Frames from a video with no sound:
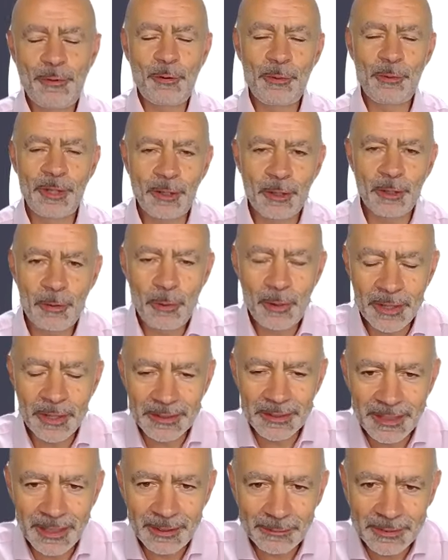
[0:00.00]
We've got quite
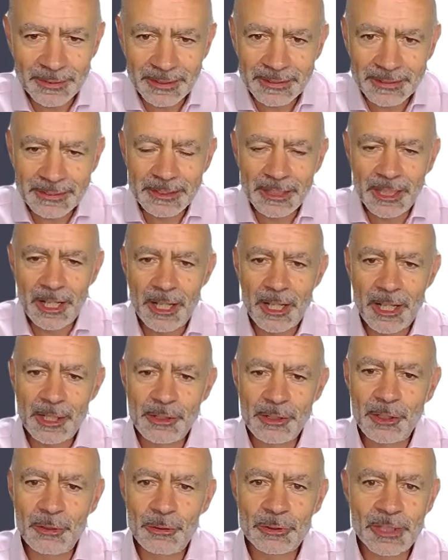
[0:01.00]
adept at
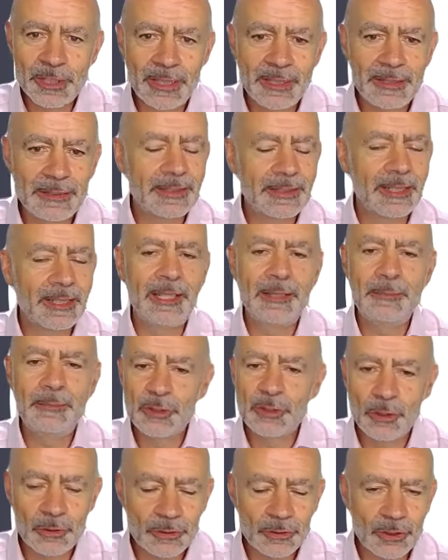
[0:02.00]
using Teams
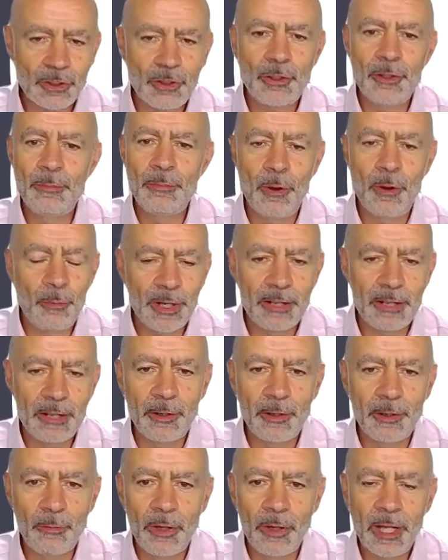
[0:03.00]
or Zoom or
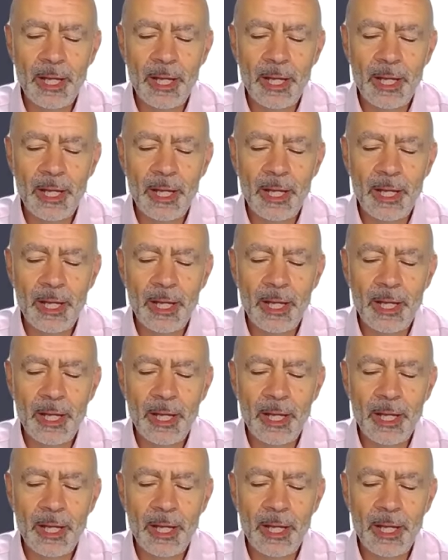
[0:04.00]
whatever